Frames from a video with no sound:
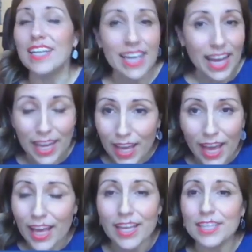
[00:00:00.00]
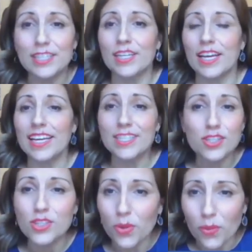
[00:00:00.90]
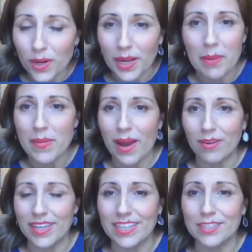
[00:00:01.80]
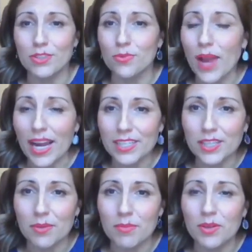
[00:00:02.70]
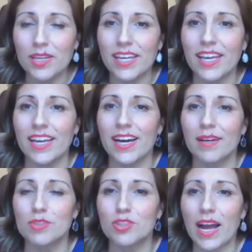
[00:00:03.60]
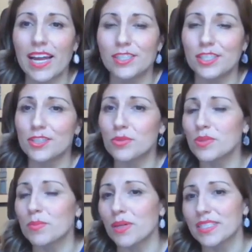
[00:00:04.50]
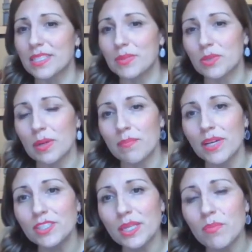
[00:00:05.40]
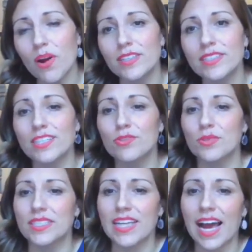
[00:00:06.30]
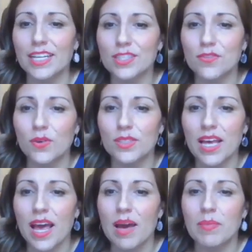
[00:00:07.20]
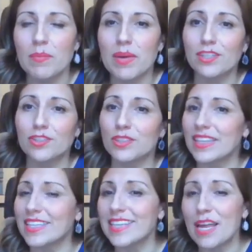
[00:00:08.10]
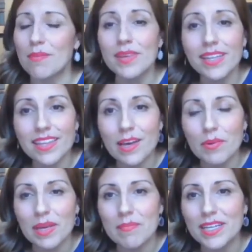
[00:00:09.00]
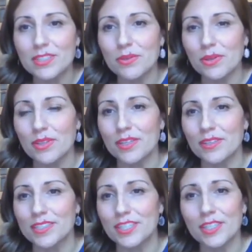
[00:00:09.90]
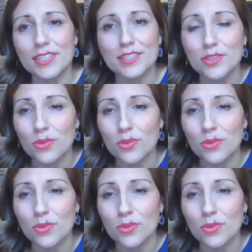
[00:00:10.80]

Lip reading: a historic amount in direct community strategies through the participatory budgeting process, through the task force, by making sure that the 10 million that we committed to earlier this year gets